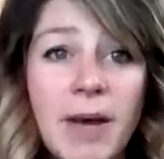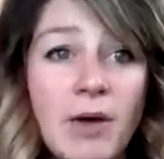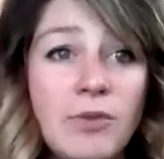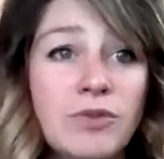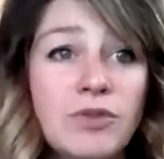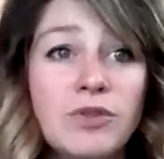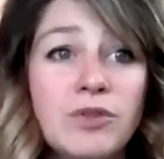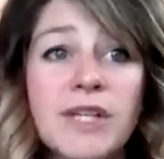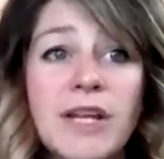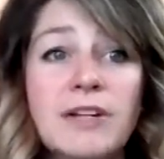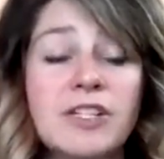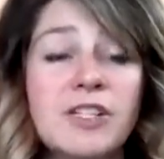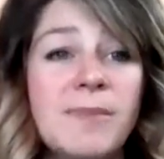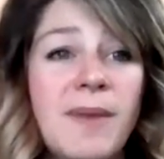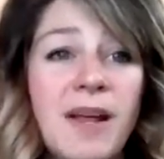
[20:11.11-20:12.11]
out
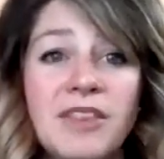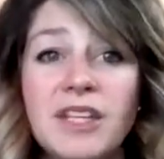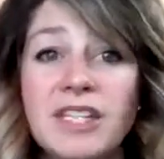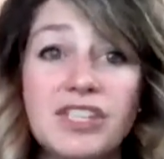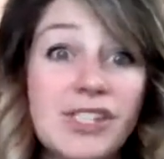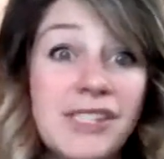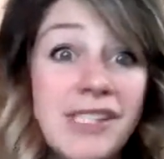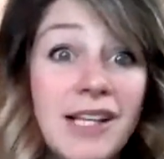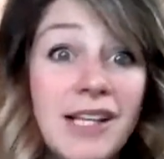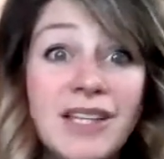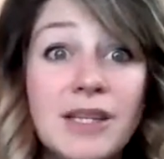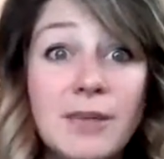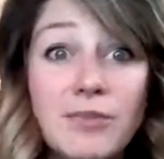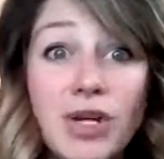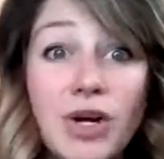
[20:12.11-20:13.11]
newsletters monthly just to
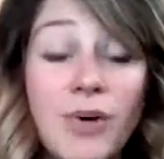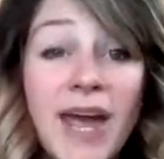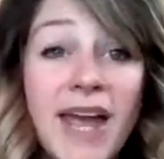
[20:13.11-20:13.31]
let them know,